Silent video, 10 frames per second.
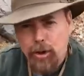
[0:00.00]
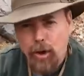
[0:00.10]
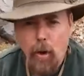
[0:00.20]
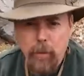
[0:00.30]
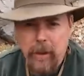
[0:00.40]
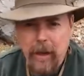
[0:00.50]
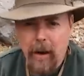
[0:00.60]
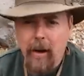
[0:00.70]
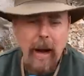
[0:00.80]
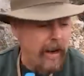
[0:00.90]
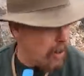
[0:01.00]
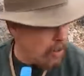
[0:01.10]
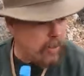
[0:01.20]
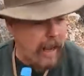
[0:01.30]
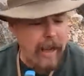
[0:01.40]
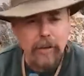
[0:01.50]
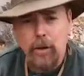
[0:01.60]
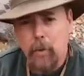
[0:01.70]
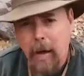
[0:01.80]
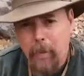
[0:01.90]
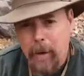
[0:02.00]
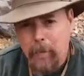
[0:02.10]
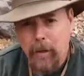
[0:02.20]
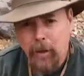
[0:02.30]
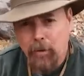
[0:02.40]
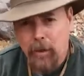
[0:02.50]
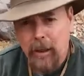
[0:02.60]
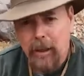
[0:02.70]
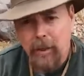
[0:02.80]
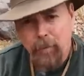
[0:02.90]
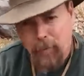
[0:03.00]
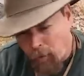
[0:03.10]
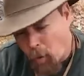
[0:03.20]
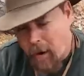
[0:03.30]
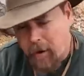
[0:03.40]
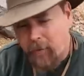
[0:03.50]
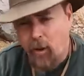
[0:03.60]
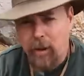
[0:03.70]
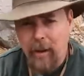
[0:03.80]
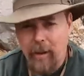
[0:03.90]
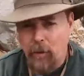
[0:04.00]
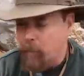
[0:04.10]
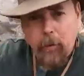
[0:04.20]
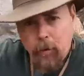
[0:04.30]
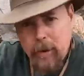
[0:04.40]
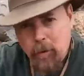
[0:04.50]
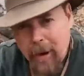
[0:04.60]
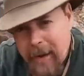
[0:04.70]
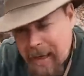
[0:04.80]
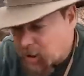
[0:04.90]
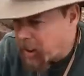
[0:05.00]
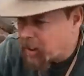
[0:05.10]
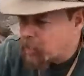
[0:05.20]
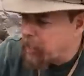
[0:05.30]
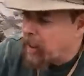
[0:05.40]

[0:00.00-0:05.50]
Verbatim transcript: stopes in there, and it goes down to about maybe the 300-400 foot level. The reason why I got you here is